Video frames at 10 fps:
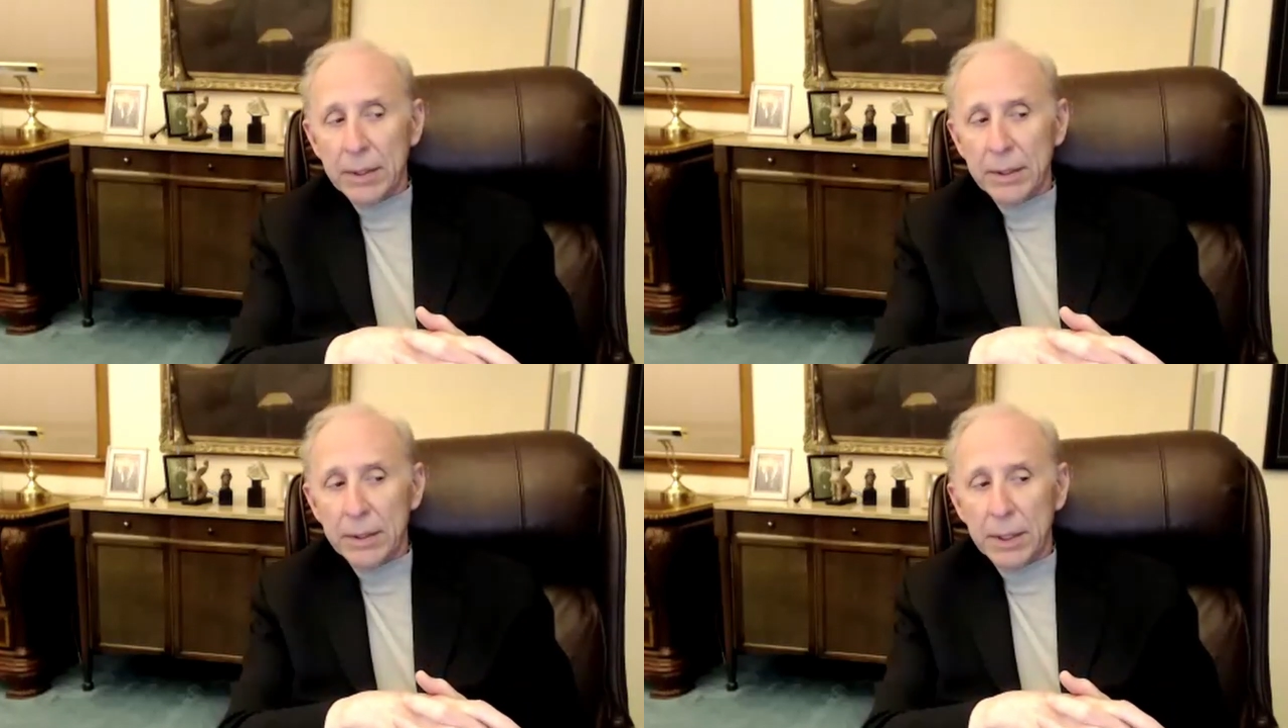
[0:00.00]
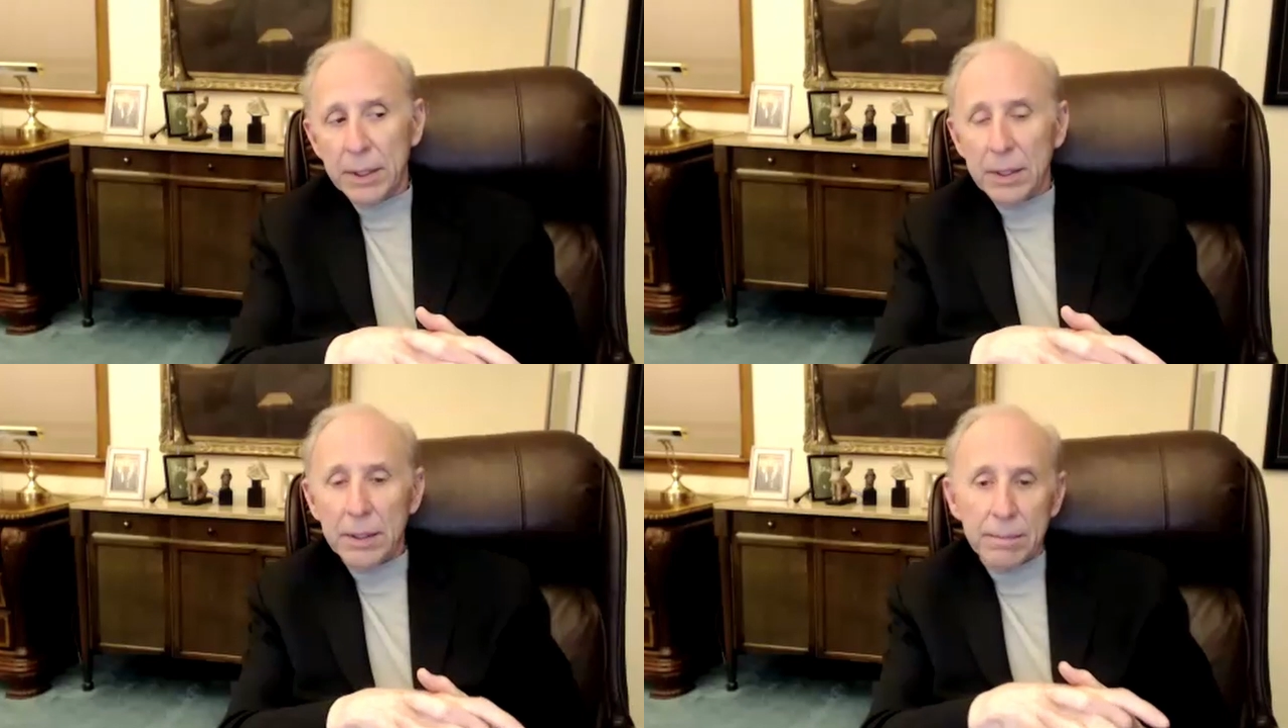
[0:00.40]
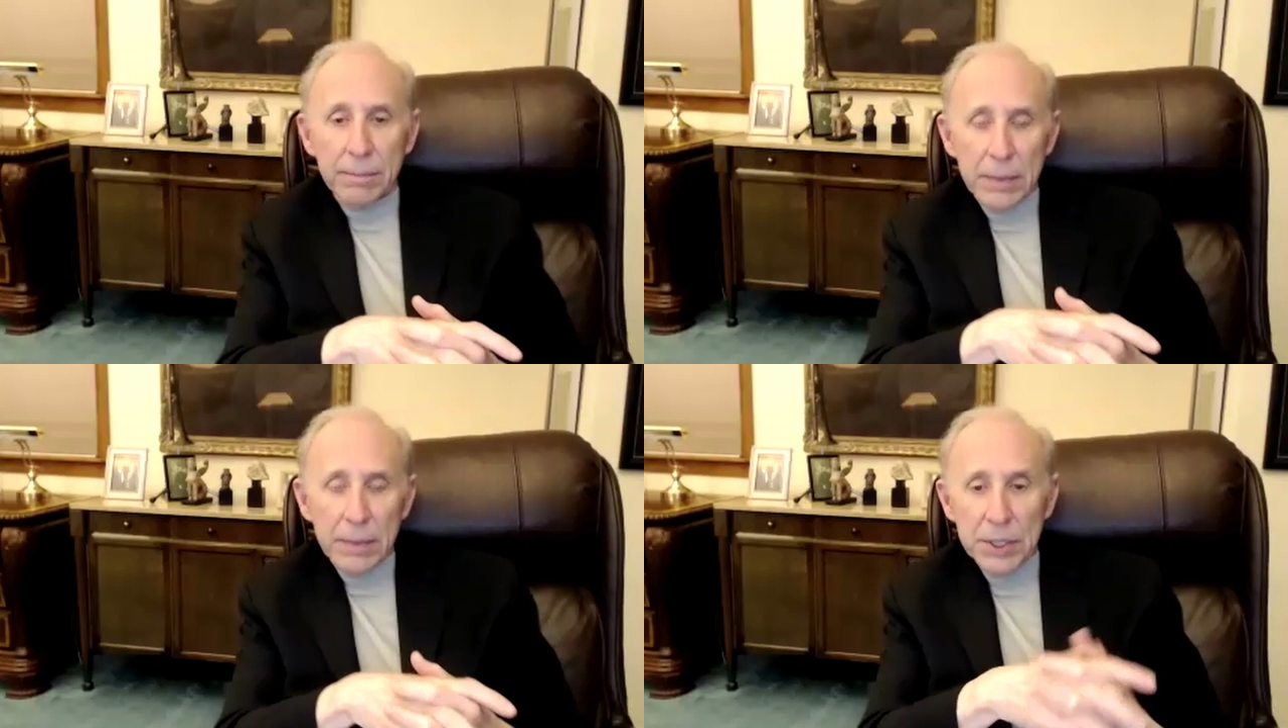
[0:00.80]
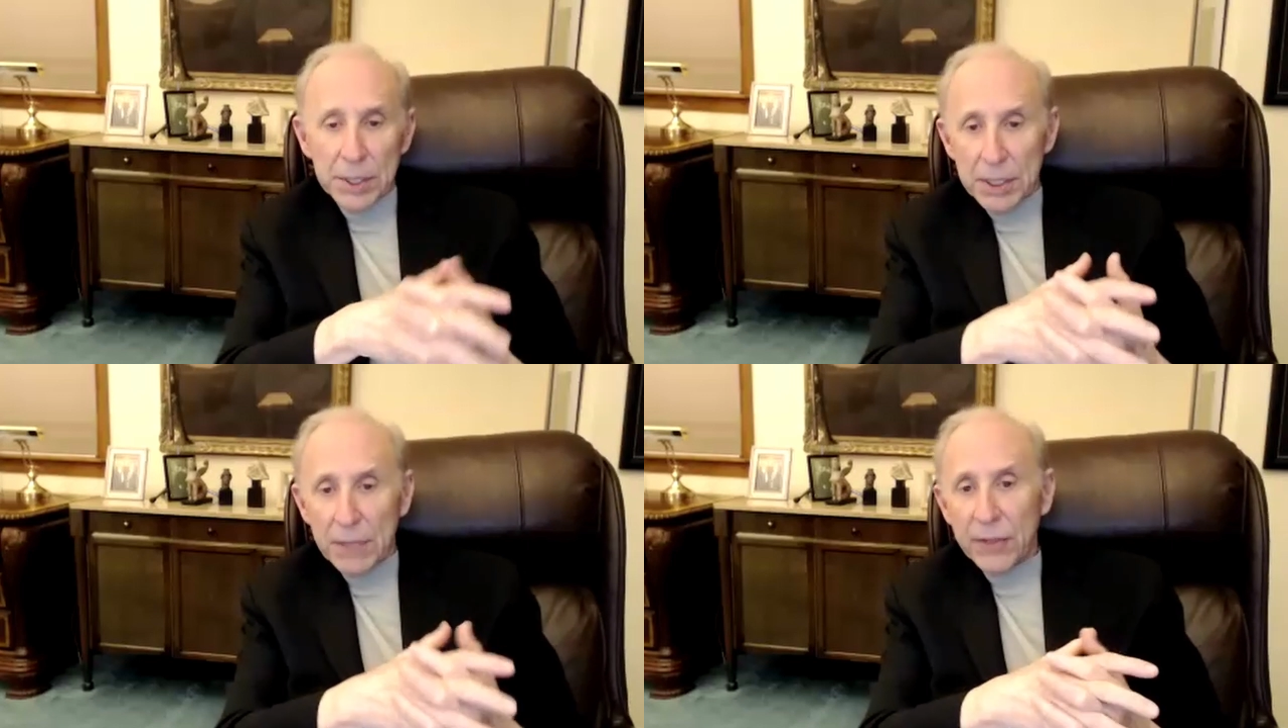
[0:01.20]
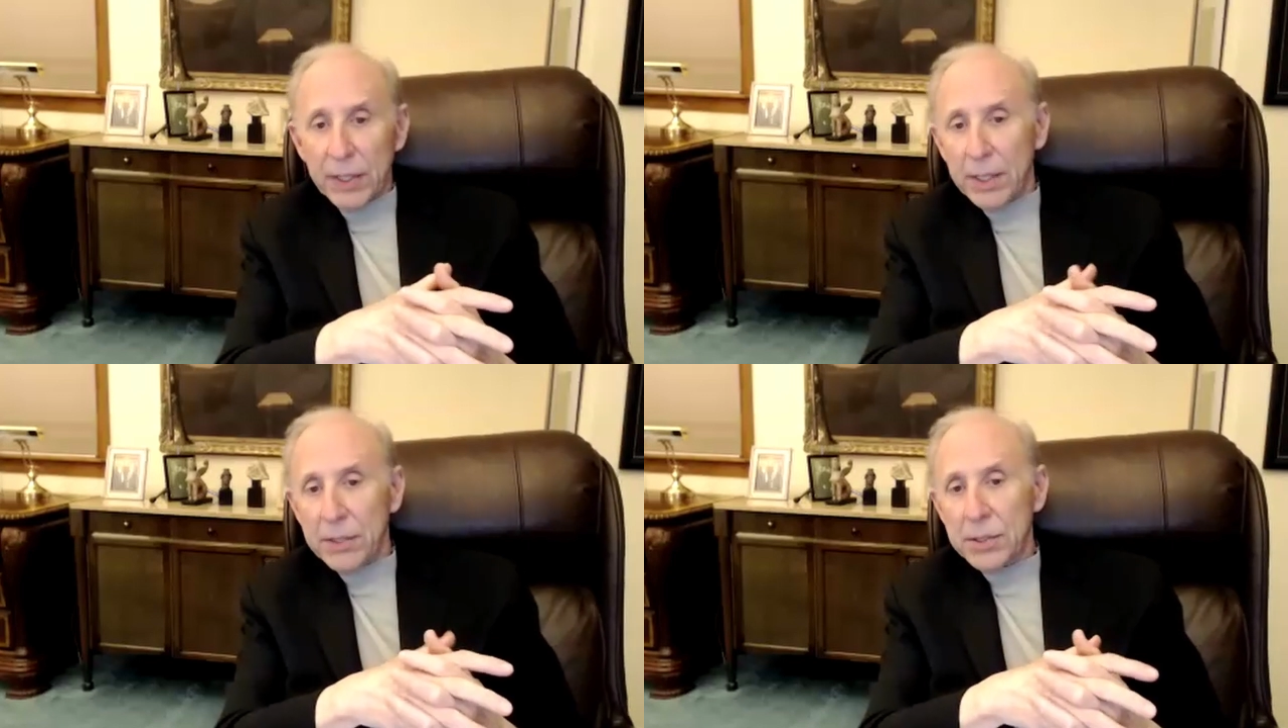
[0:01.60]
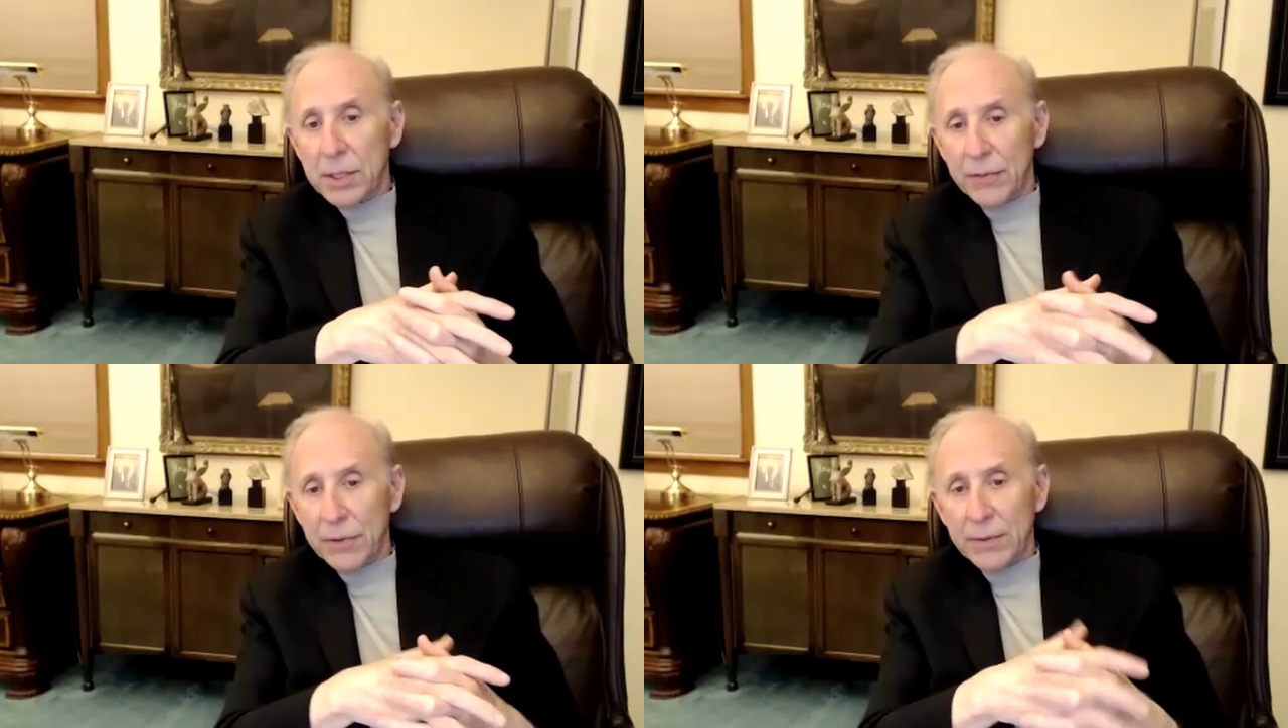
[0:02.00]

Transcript: the significance of